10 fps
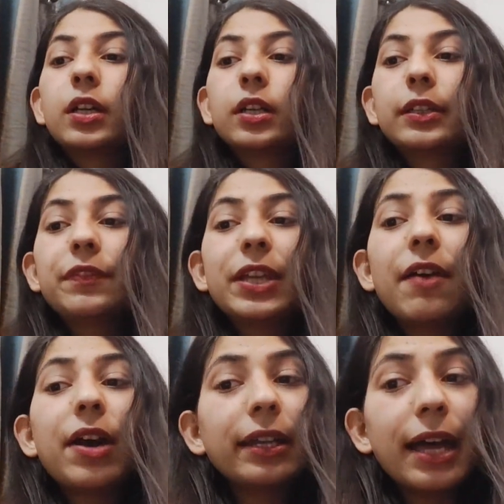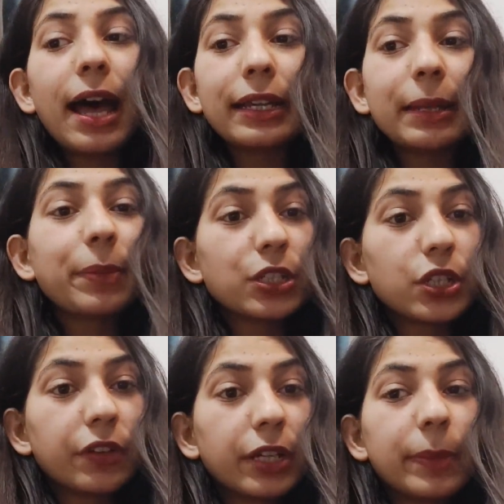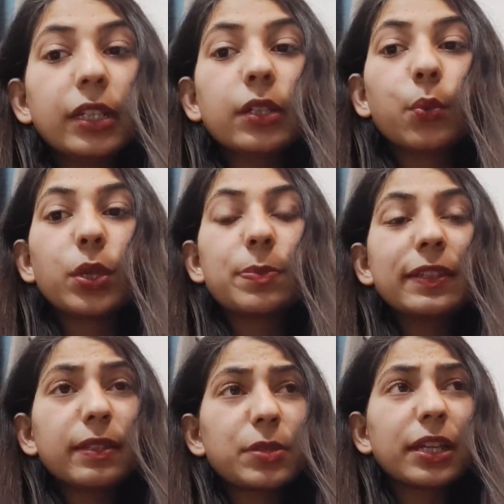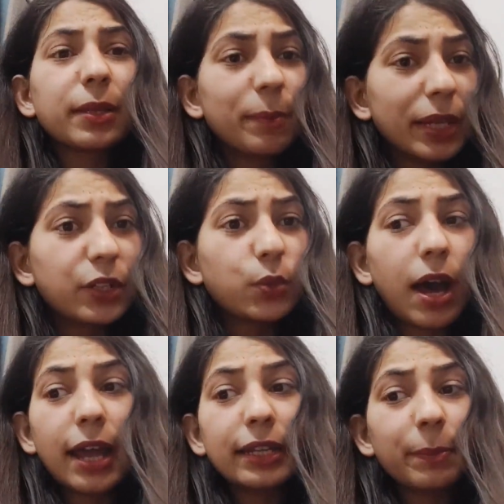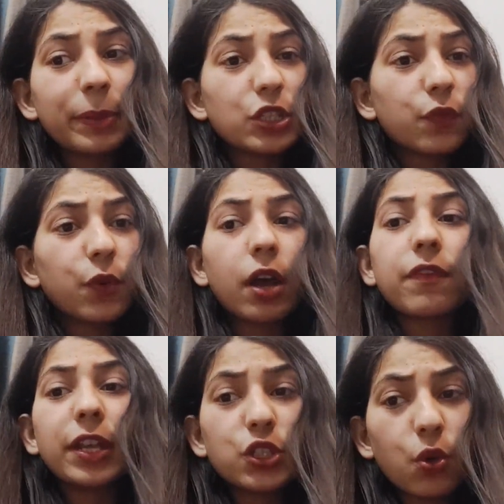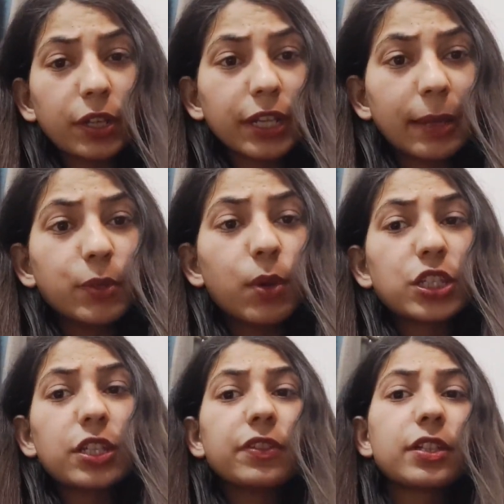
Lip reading: Then we have ultra high temperature treatment, which means subjecting milk to high temperature for a very short time to achieve